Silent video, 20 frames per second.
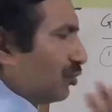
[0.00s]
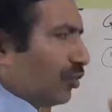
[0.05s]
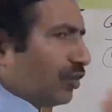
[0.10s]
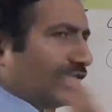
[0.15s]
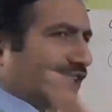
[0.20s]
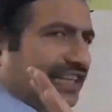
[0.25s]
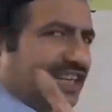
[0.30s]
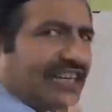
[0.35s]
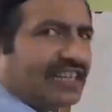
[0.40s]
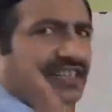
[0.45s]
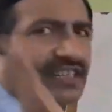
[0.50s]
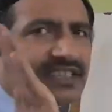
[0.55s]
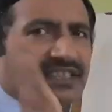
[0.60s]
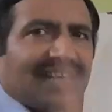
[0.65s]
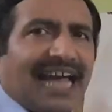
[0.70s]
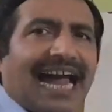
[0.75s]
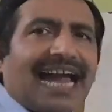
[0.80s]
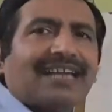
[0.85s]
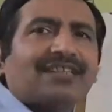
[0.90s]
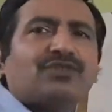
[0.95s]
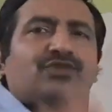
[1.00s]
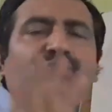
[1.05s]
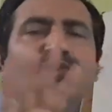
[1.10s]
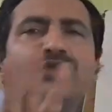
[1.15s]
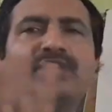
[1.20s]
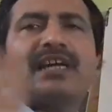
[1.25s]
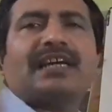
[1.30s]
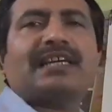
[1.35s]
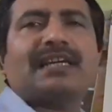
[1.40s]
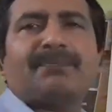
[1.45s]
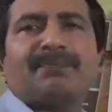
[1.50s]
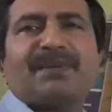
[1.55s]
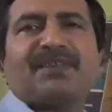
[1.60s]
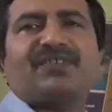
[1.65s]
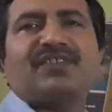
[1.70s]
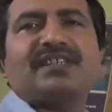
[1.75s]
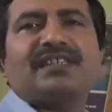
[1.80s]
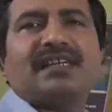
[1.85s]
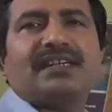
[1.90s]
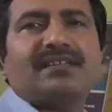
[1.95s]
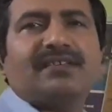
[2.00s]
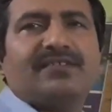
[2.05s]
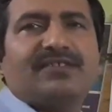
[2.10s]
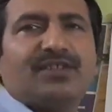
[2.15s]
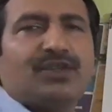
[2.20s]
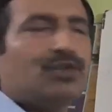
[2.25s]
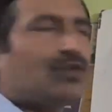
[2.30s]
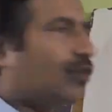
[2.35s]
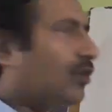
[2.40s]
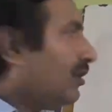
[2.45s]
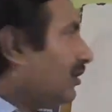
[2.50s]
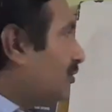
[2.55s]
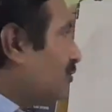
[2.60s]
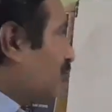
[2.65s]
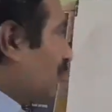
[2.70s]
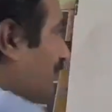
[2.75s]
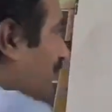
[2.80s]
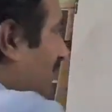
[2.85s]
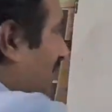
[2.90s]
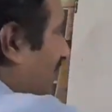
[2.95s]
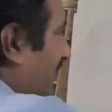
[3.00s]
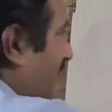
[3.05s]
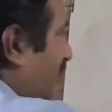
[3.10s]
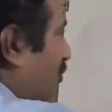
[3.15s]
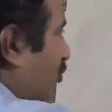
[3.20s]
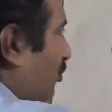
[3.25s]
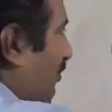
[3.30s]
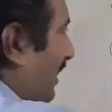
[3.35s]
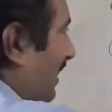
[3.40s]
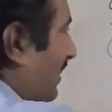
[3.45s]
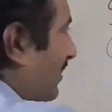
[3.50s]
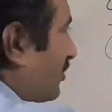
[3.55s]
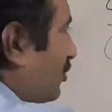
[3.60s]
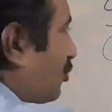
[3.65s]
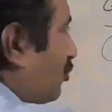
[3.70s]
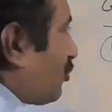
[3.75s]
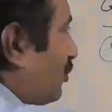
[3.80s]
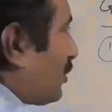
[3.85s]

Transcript: know net charge on a capacitor is 0. So plus Q minus Q